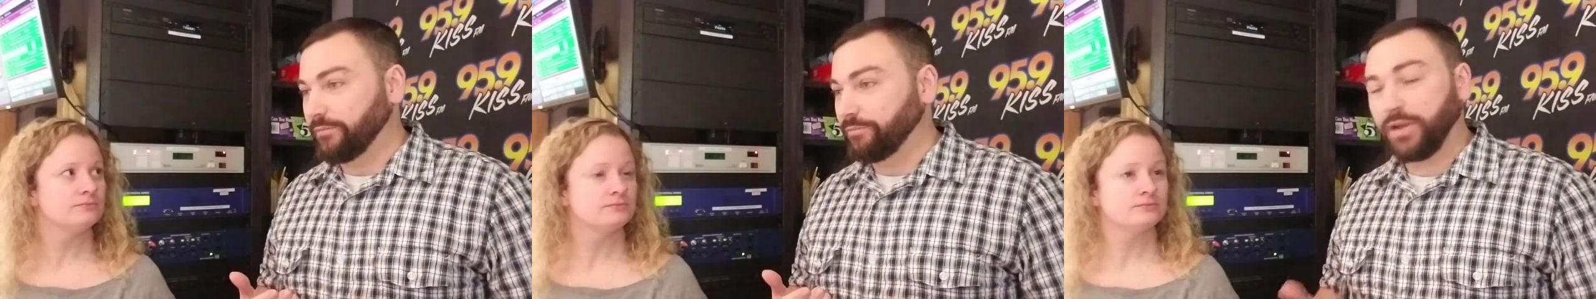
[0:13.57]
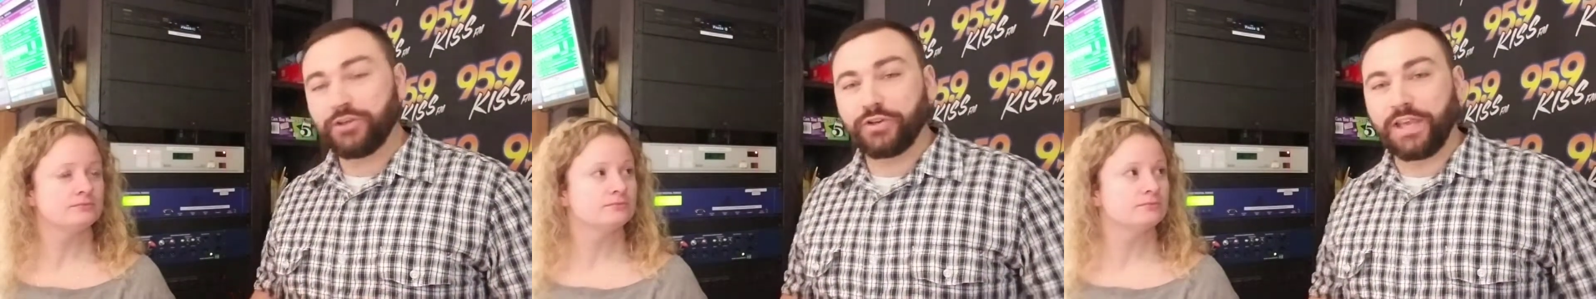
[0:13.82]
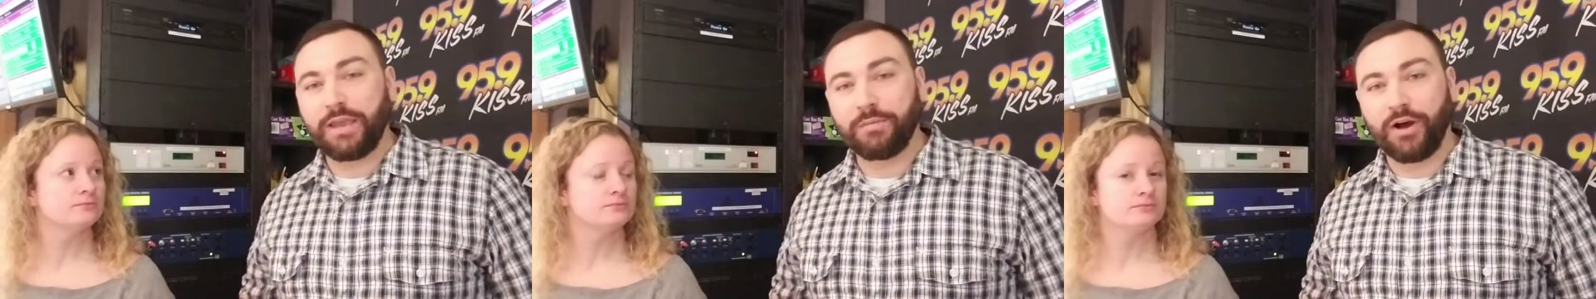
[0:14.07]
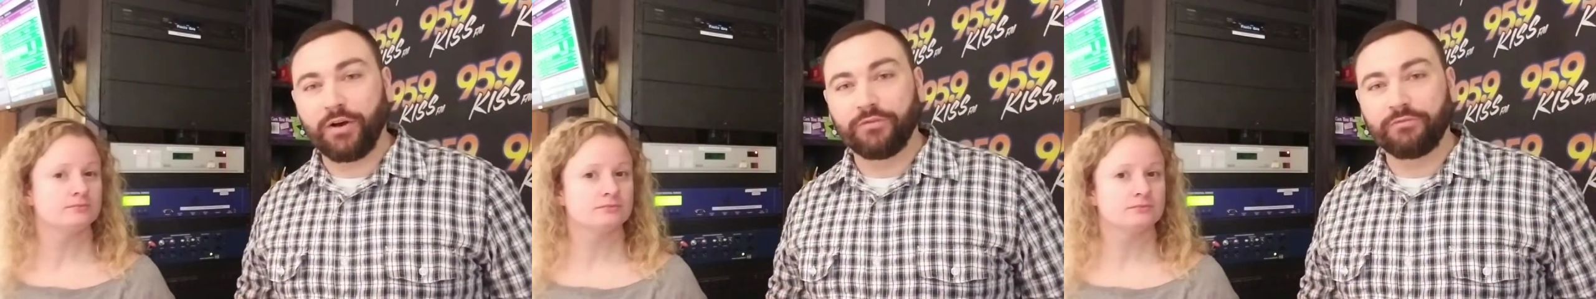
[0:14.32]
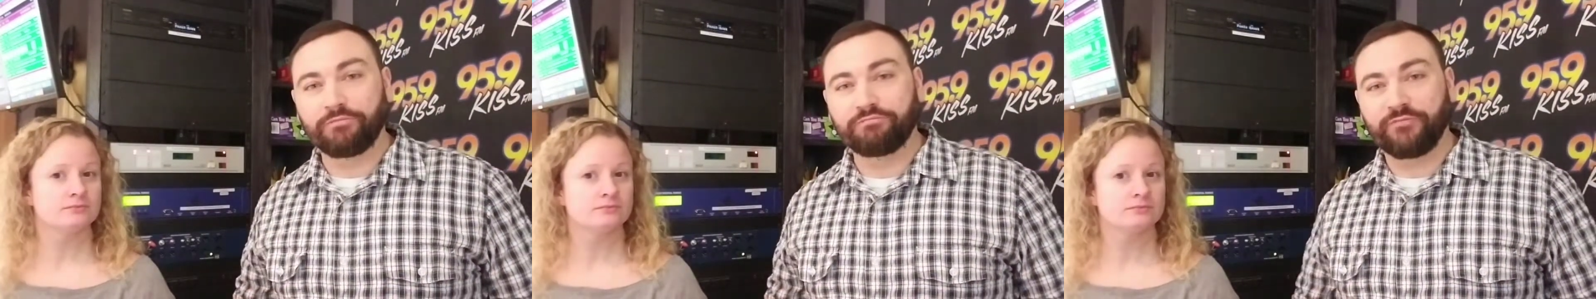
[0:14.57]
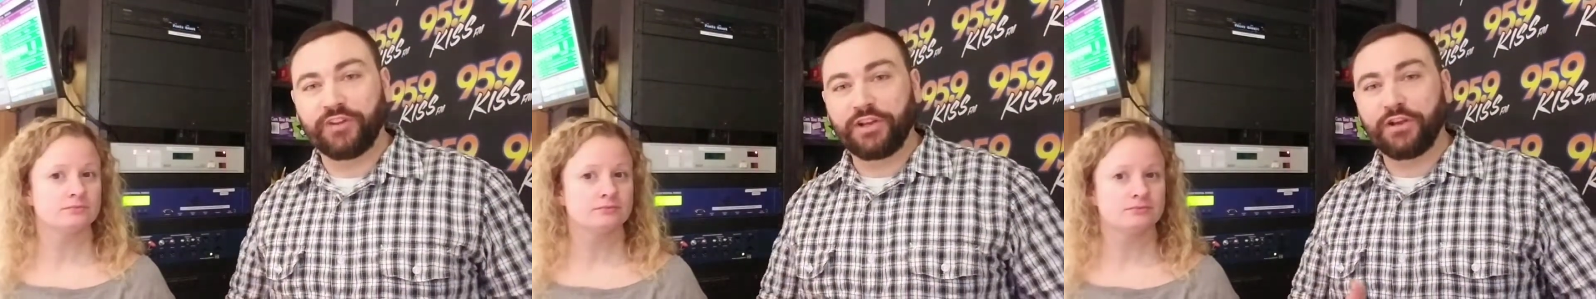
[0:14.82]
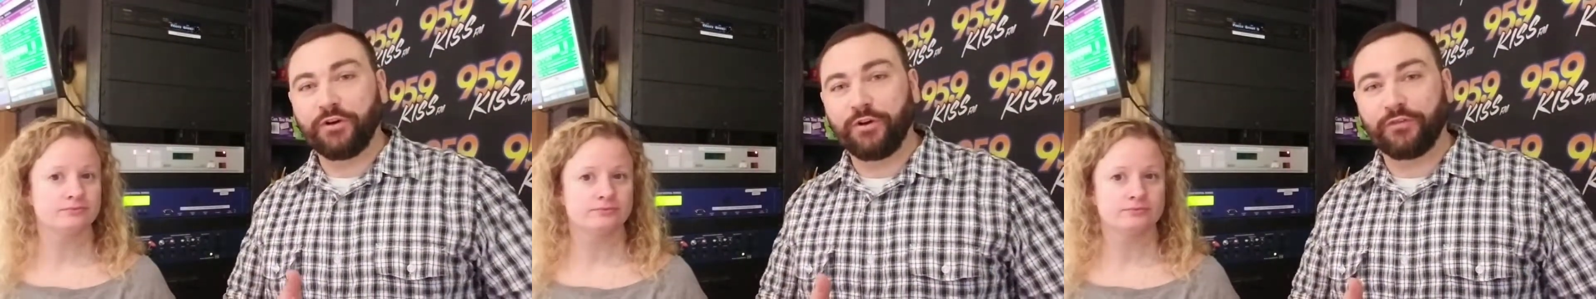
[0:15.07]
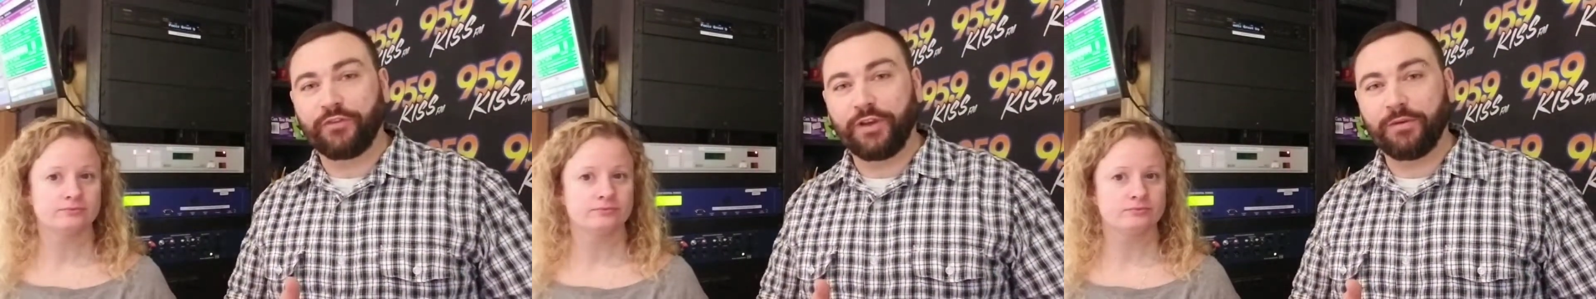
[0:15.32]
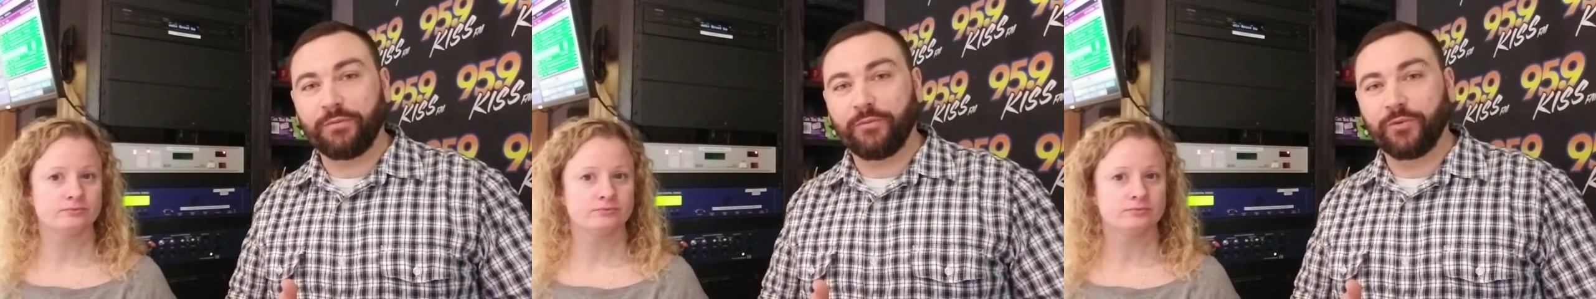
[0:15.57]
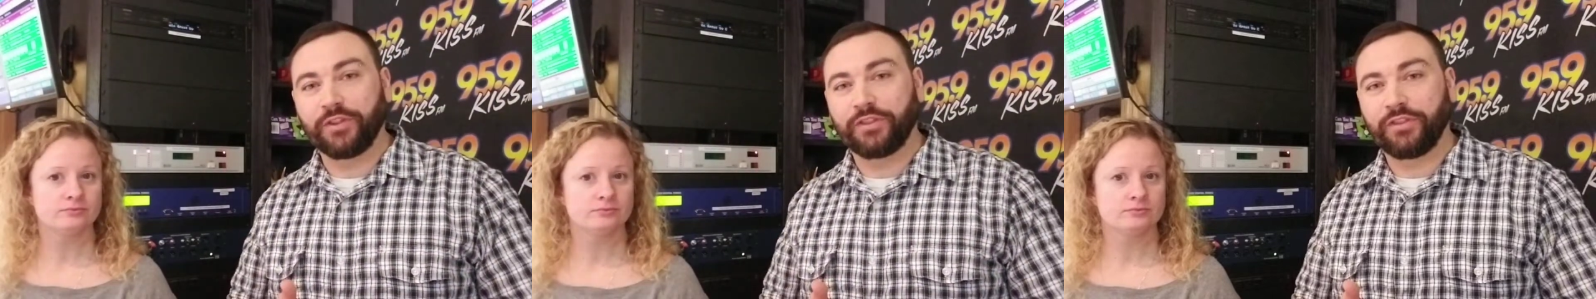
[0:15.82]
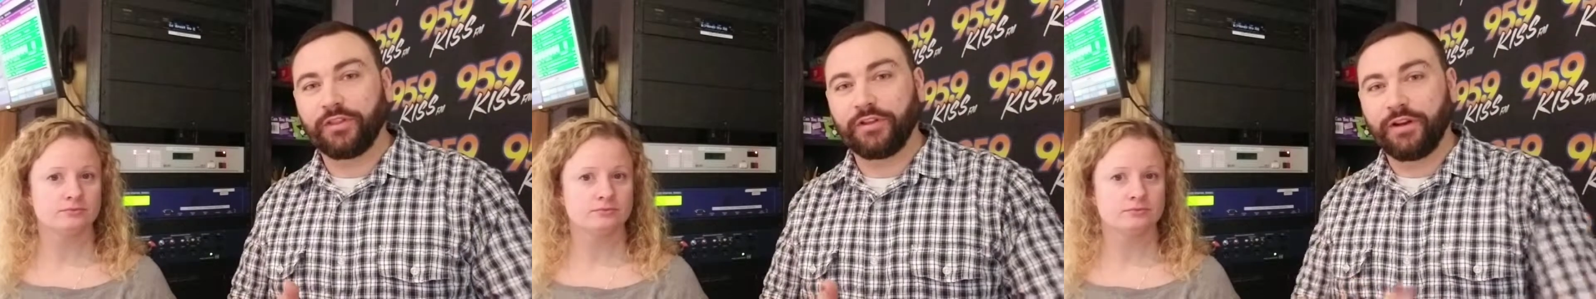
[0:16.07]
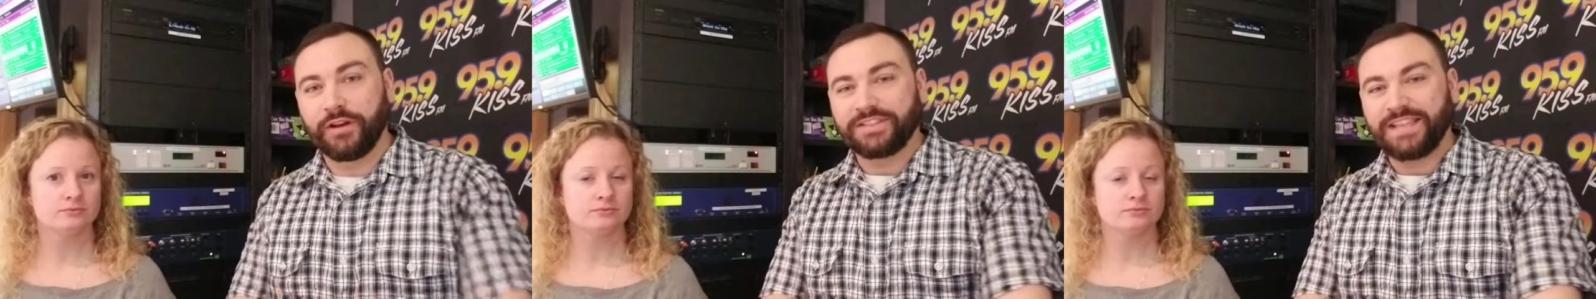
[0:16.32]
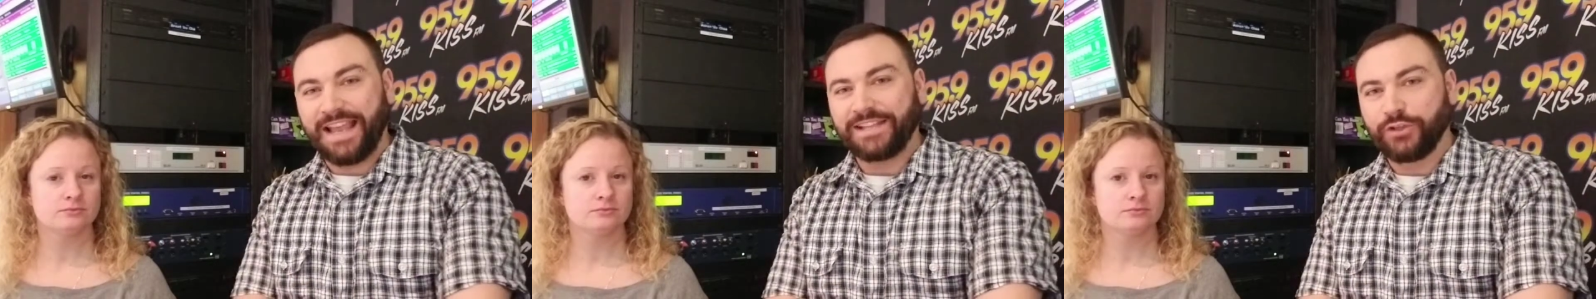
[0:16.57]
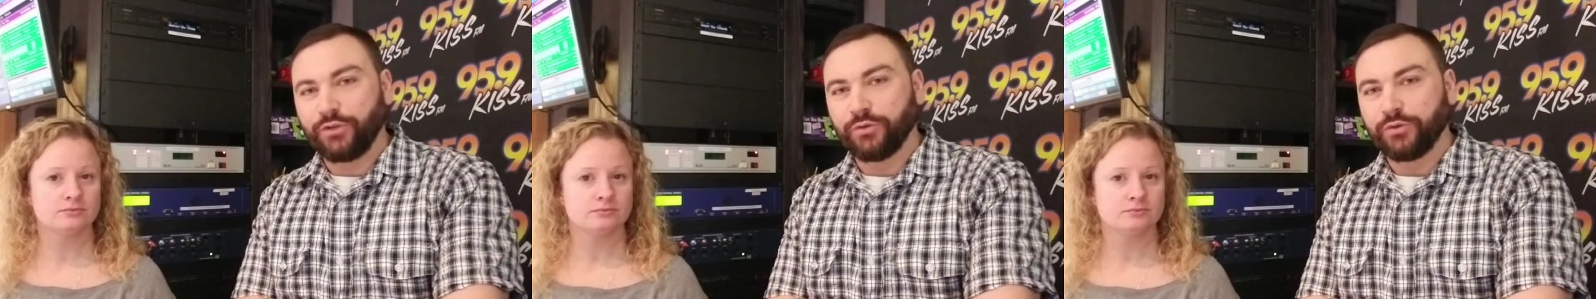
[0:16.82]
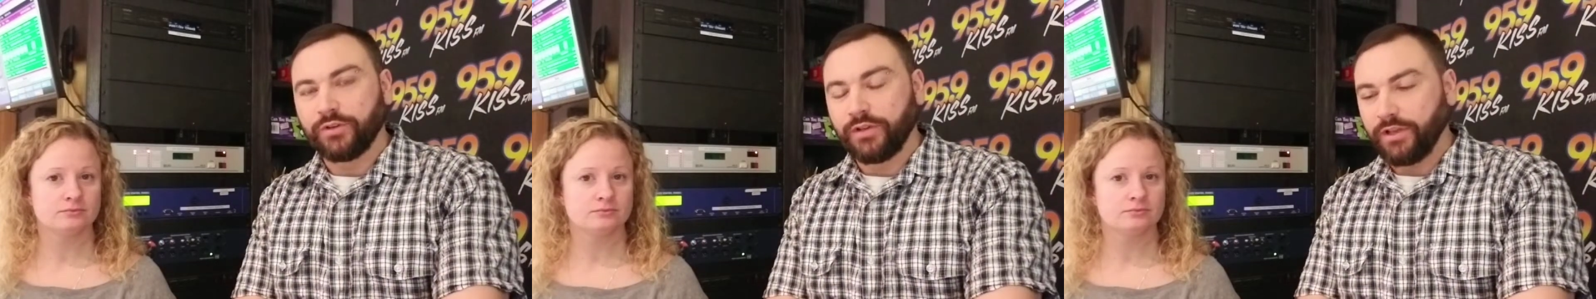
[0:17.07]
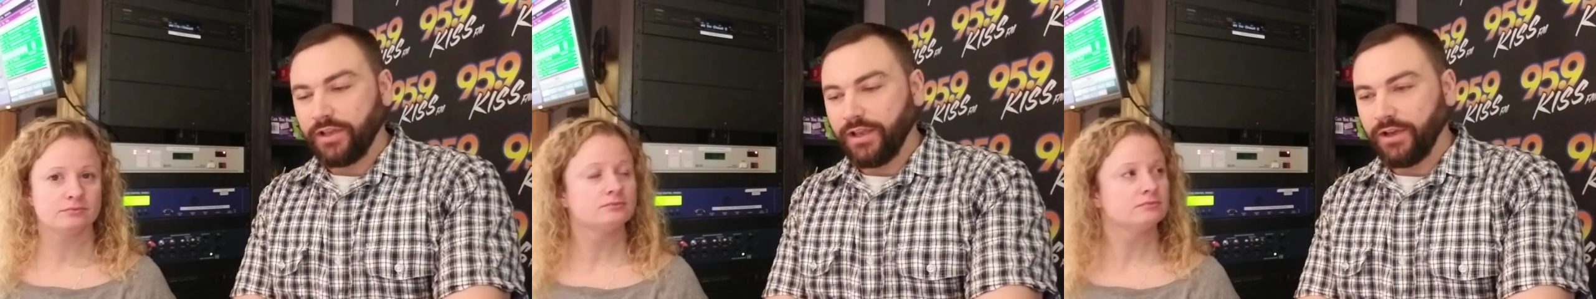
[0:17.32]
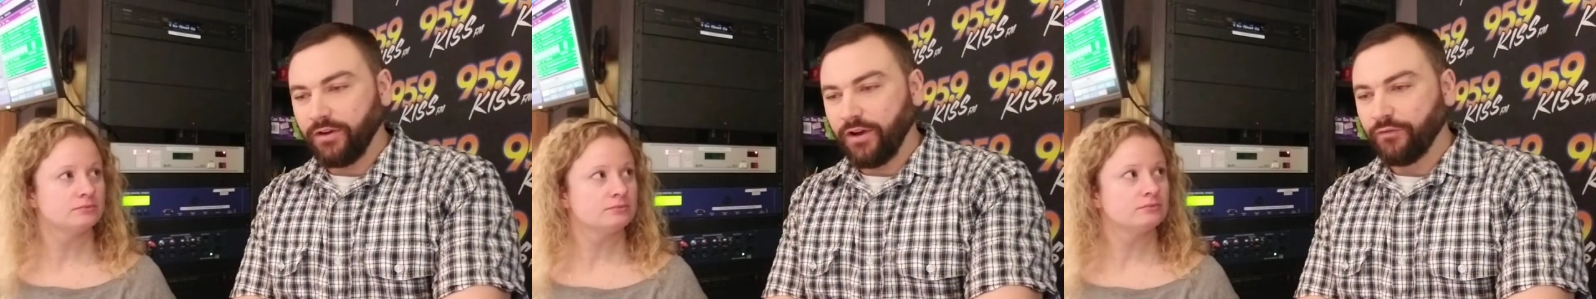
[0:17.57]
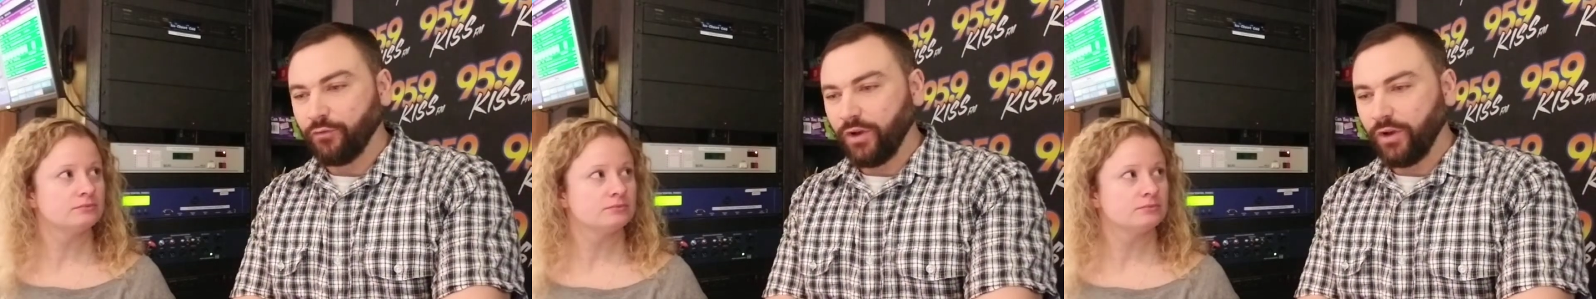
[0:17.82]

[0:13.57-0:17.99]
Speaker 1: picture came out, video of him with a tattoo uh, of